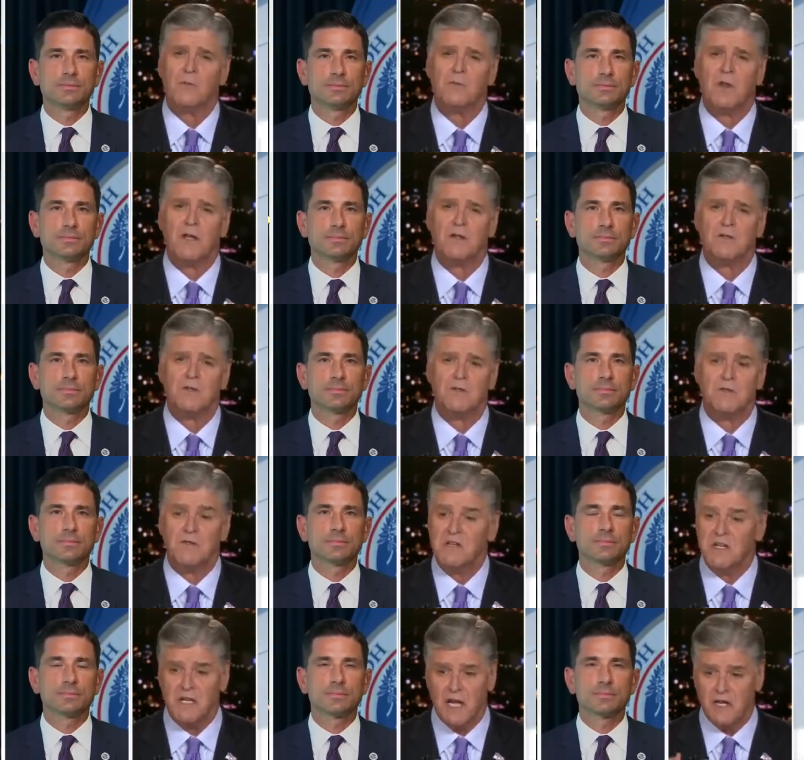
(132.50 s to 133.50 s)
Speaker 1: places,
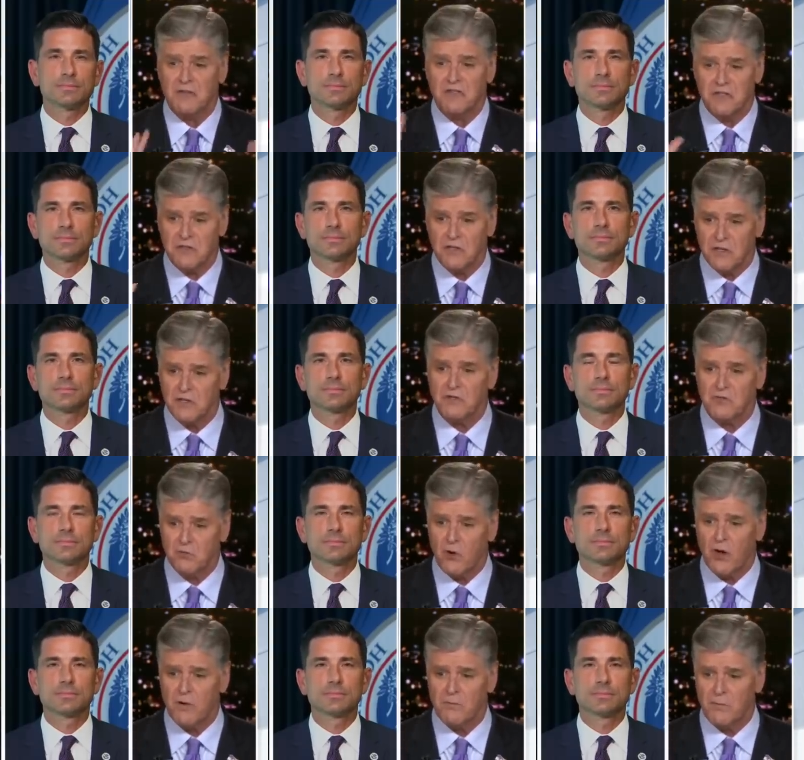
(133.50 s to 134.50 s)
again, cities
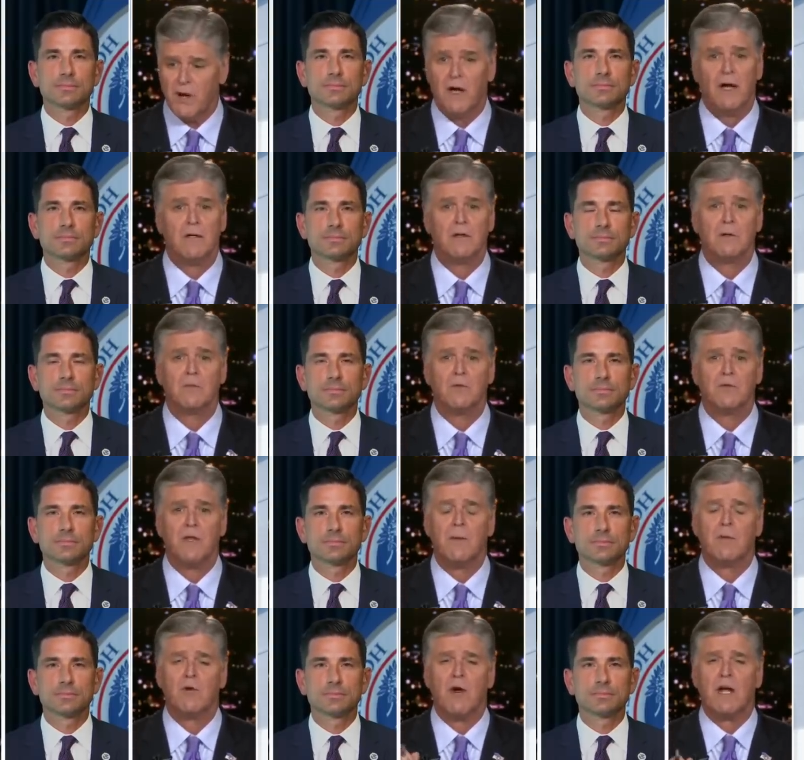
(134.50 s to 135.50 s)
run by liberal
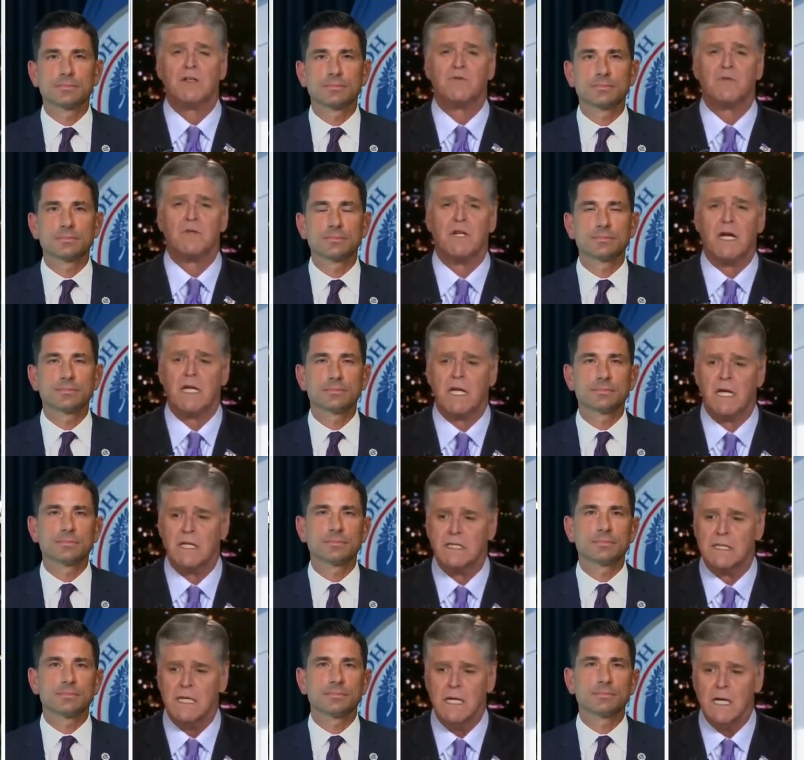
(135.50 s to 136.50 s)
Democrats for
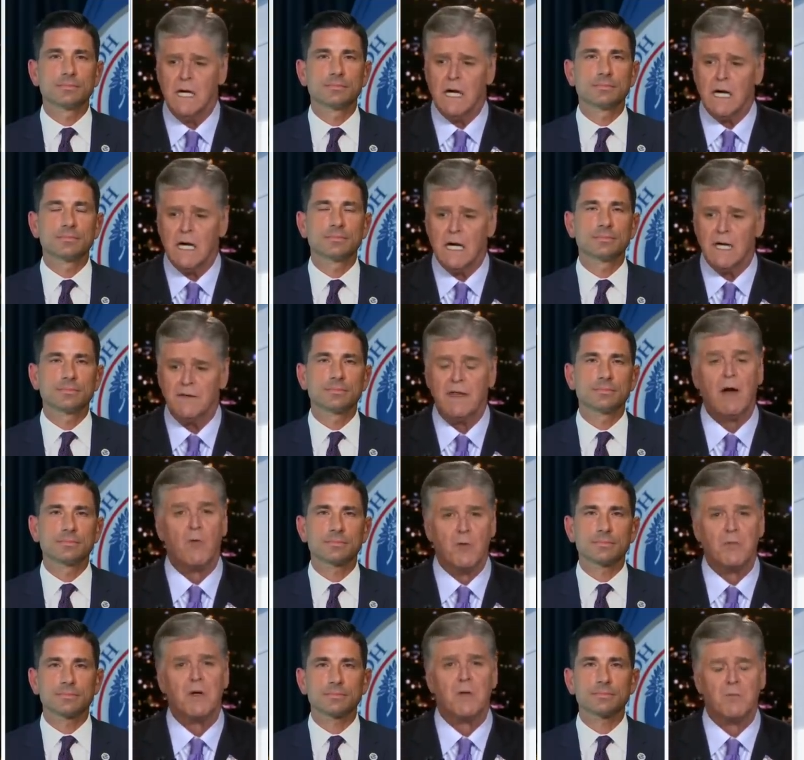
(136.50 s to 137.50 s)
decades, uh, that
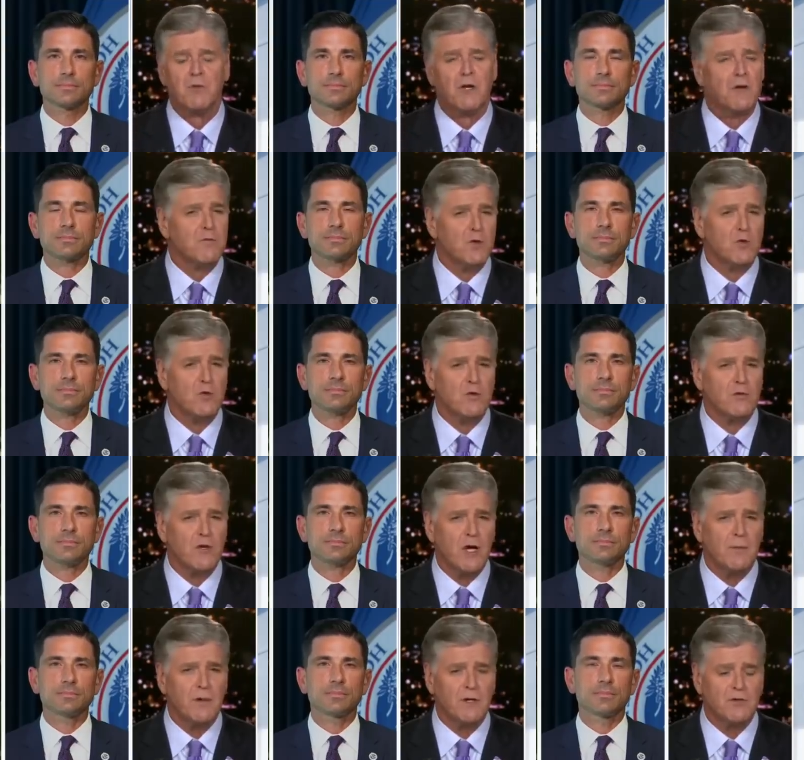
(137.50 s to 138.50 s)
would be a preview of
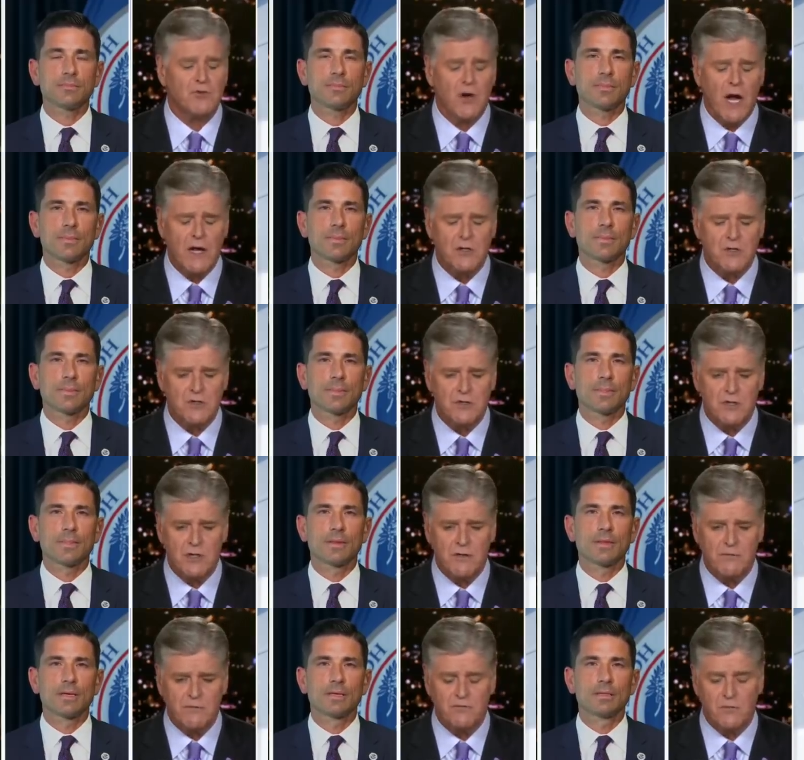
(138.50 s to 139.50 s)
coming attractions
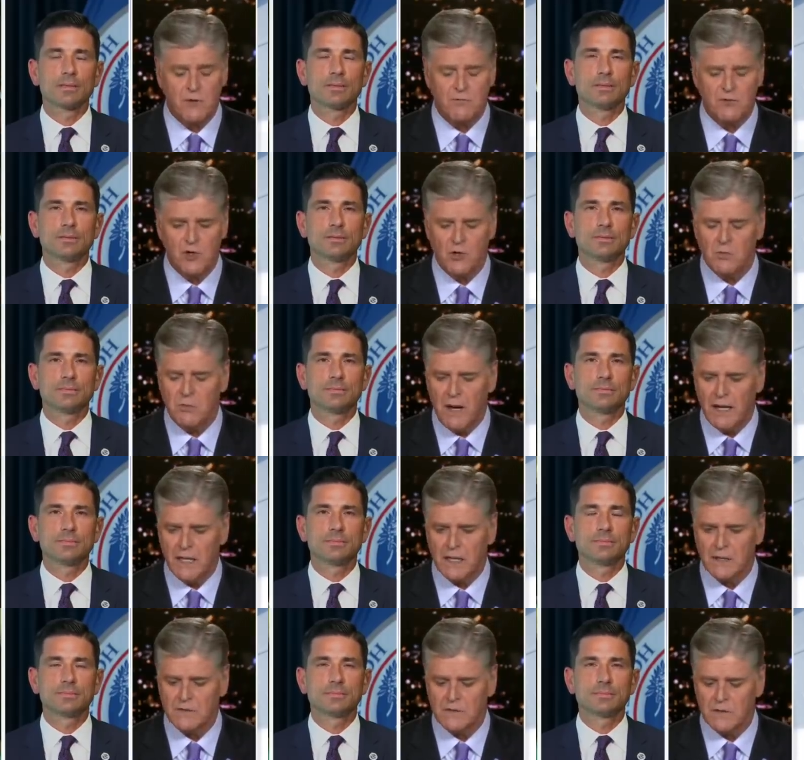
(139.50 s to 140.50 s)
if, if Joe
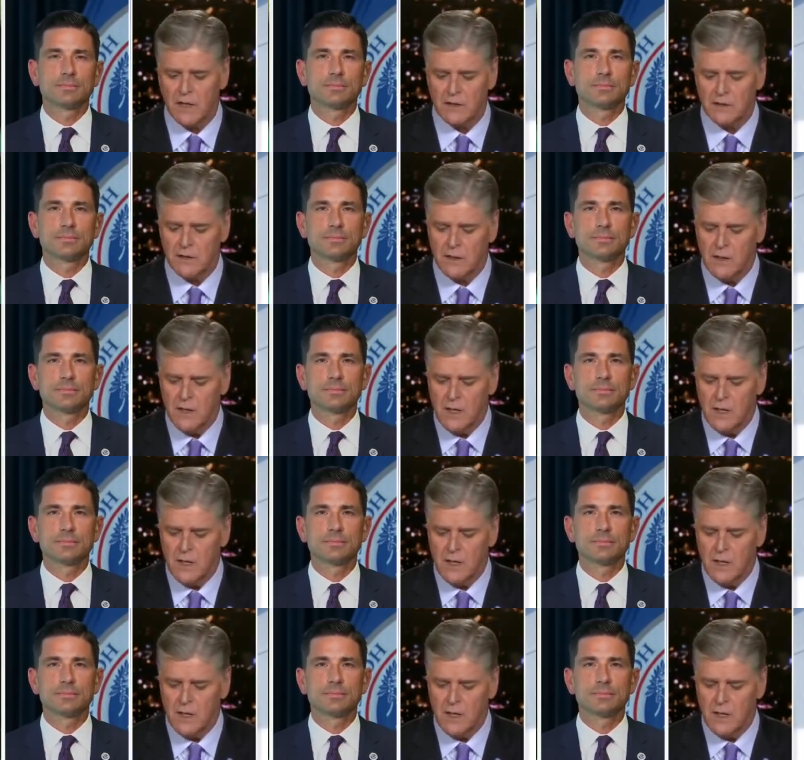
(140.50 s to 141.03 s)
Biden is elected.